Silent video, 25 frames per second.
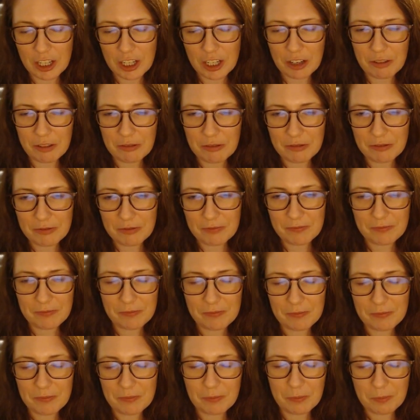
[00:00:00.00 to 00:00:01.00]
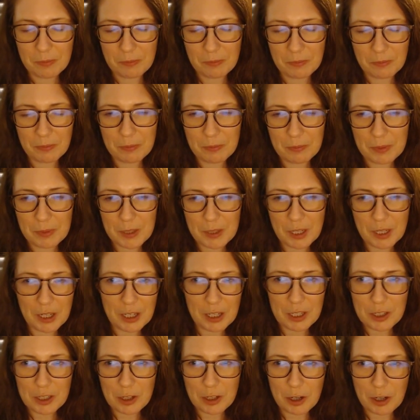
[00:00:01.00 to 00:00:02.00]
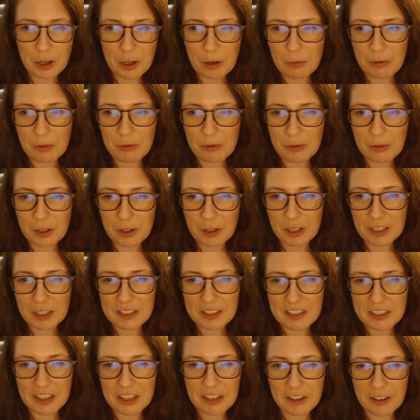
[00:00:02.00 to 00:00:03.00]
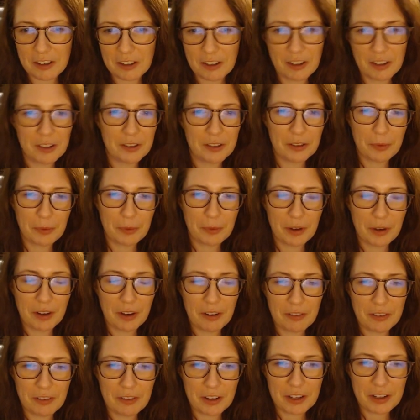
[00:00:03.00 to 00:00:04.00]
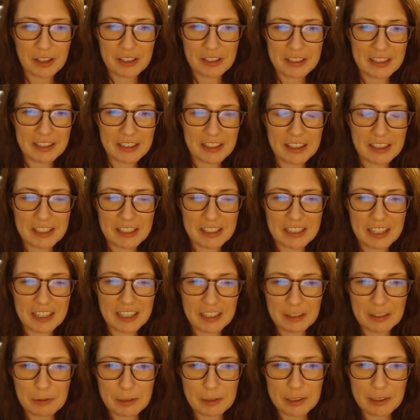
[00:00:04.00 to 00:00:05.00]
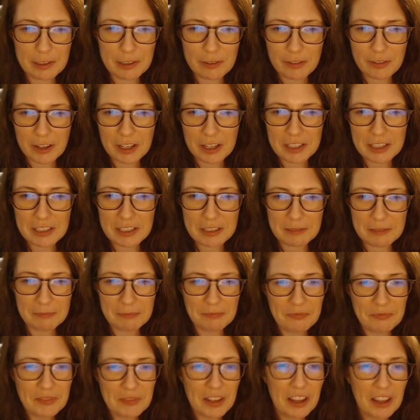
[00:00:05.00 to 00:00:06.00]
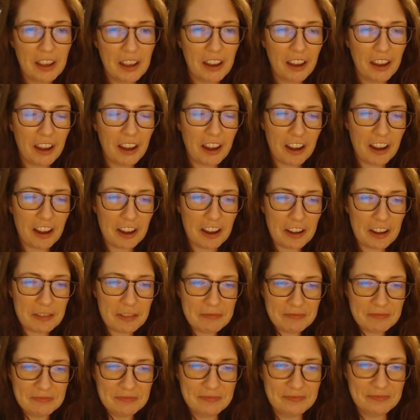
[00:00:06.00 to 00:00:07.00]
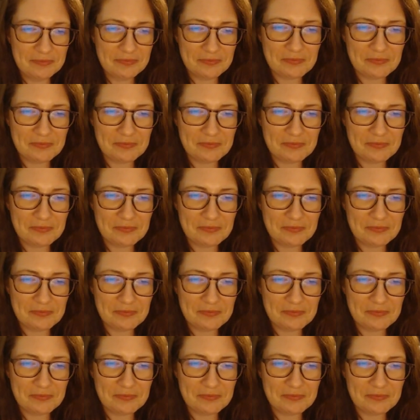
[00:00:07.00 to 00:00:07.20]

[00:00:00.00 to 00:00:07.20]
you know, it's going to get darker before it gets lighter or whatever it is that they say in The Wizard of Oz. Um,